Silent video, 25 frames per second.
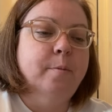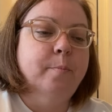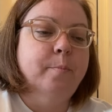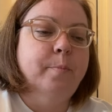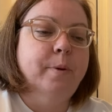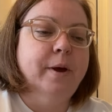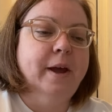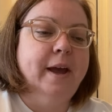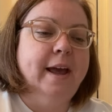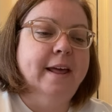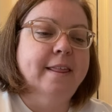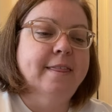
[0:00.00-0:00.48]

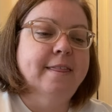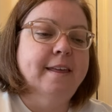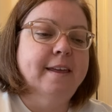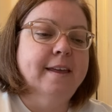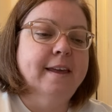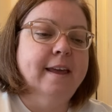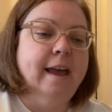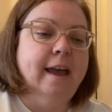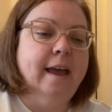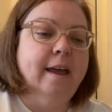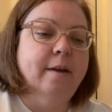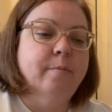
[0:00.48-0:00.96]
but I
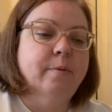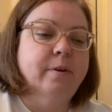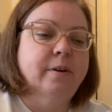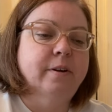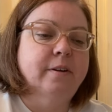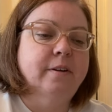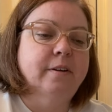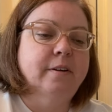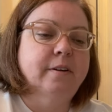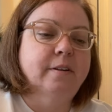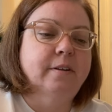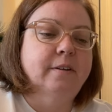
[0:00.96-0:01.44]
think I
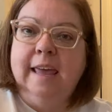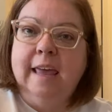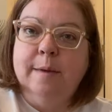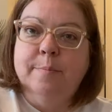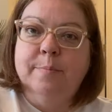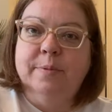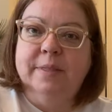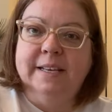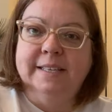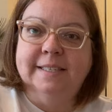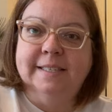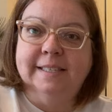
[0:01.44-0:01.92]
will
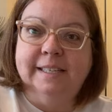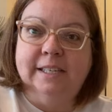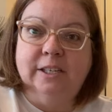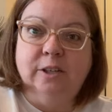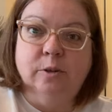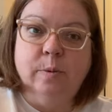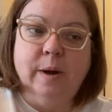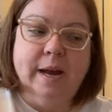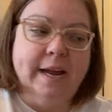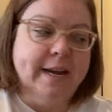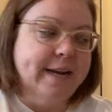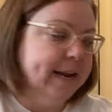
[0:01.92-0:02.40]
keep this
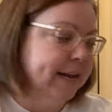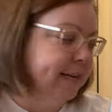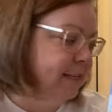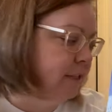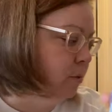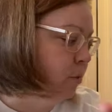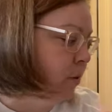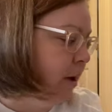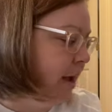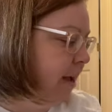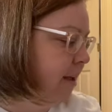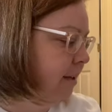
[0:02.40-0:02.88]
little one as
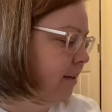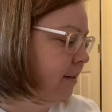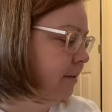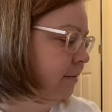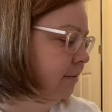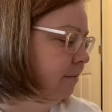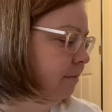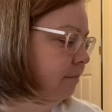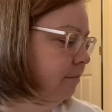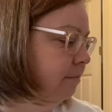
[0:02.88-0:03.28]
well.